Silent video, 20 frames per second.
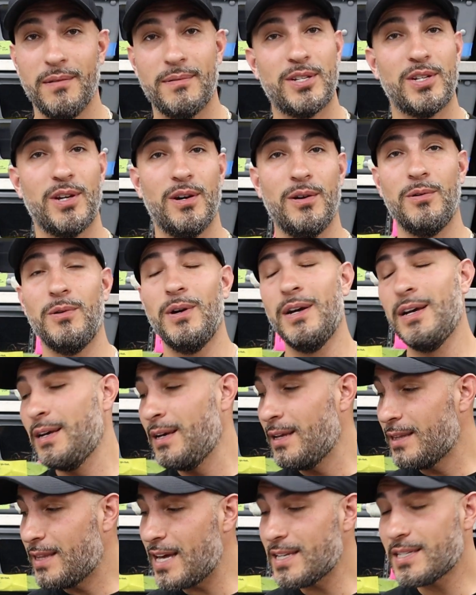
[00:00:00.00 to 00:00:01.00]
So
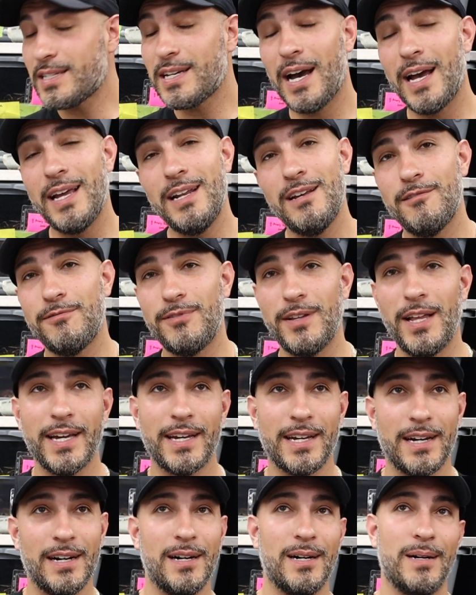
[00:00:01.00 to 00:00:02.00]
that's kind of like
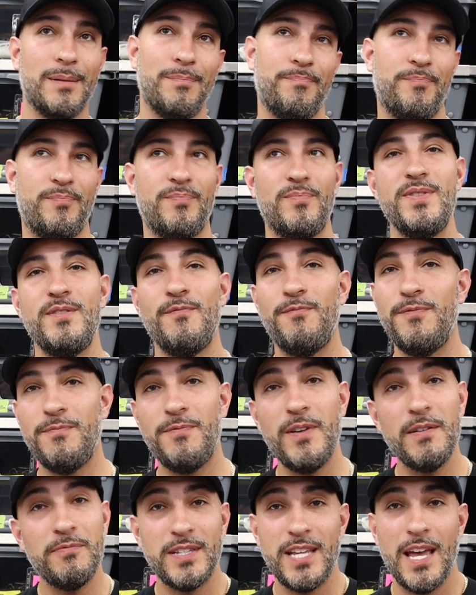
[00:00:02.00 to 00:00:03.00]
a
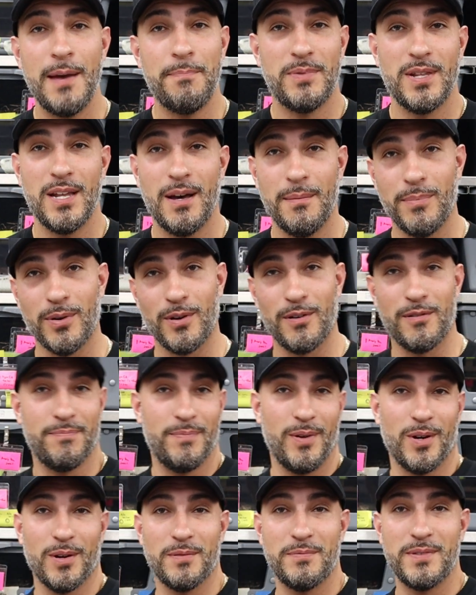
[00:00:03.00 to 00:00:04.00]
fifth tip number,
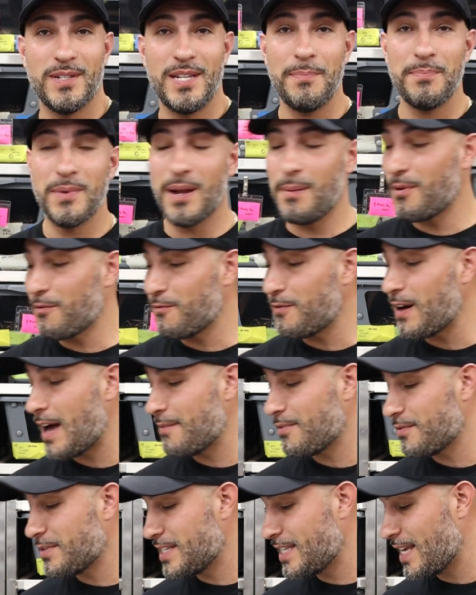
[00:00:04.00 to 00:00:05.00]
or tip number 5
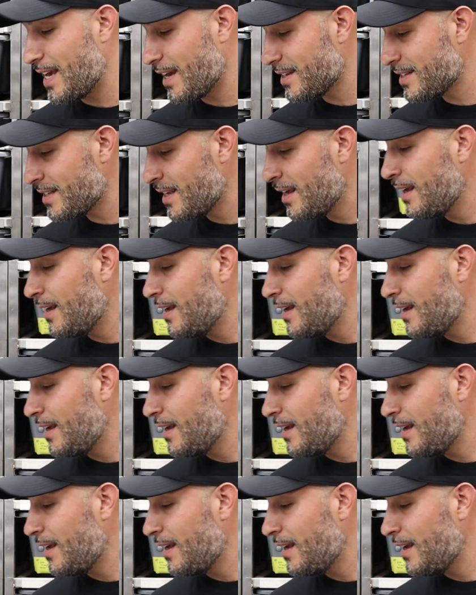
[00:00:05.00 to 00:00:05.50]
of 6.